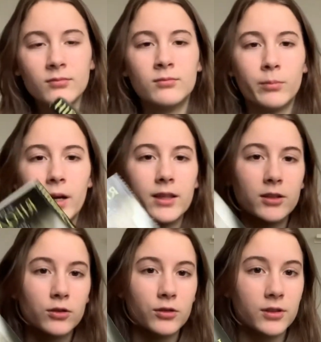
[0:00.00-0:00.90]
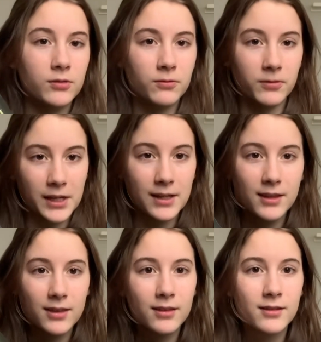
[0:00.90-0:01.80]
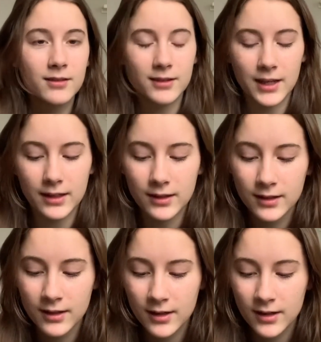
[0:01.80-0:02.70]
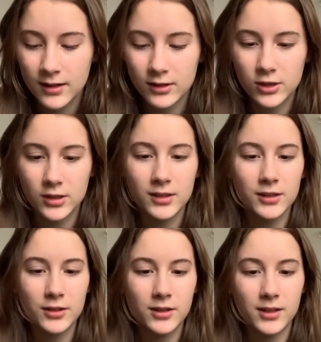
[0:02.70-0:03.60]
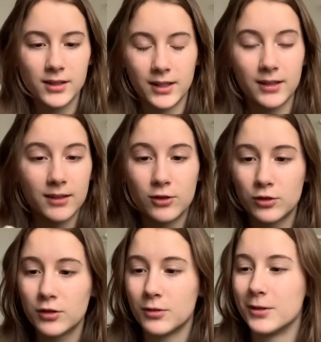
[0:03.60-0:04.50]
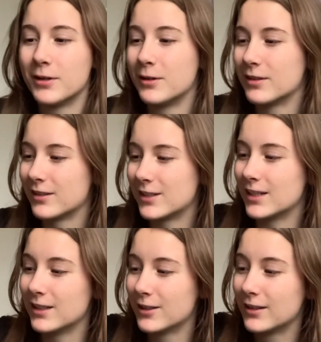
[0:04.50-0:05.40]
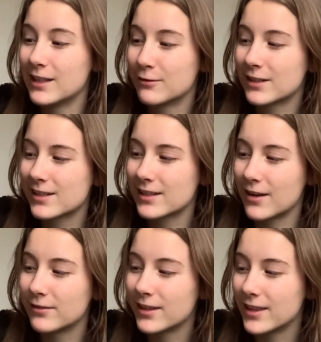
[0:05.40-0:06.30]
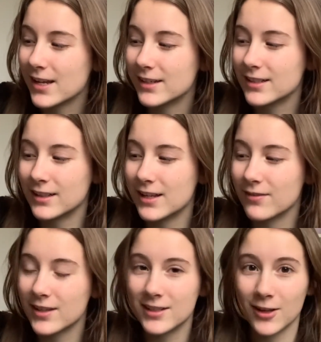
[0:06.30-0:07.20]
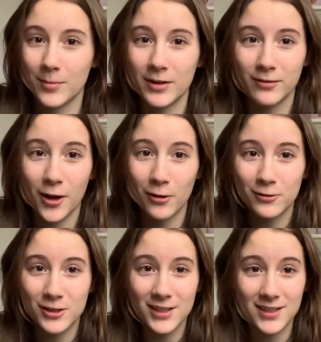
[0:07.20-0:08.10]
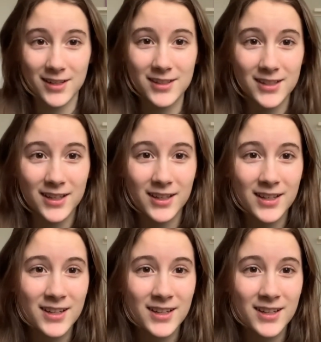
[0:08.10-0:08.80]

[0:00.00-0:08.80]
by this girl's faith. Like, she literally, like, it's true, she literally risked everything to leave Islam and follow Jesus. Like,